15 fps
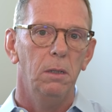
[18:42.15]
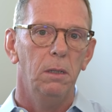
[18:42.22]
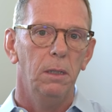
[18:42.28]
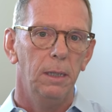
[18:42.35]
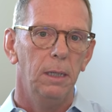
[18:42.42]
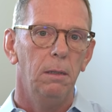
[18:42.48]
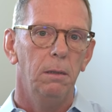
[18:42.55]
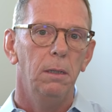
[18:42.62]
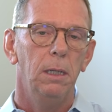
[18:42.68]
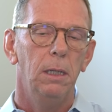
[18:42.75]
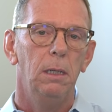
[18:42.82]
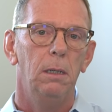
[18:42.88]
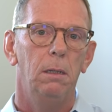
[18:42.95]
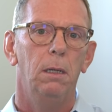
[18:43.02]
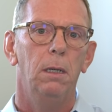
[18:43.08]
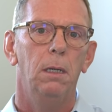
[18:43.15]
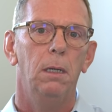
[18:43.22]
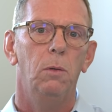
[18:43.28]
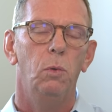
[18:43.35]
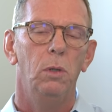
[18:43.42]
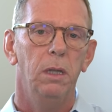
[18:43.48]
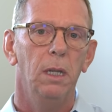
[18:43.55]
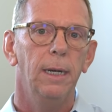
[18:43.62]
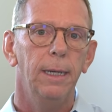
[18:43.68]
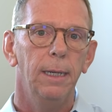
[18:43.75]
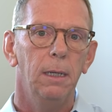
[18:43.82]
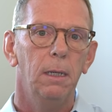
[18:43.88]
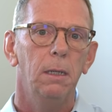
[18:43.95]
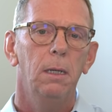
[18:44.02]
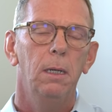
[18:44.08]
they, they uh, would
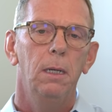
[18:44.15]
like.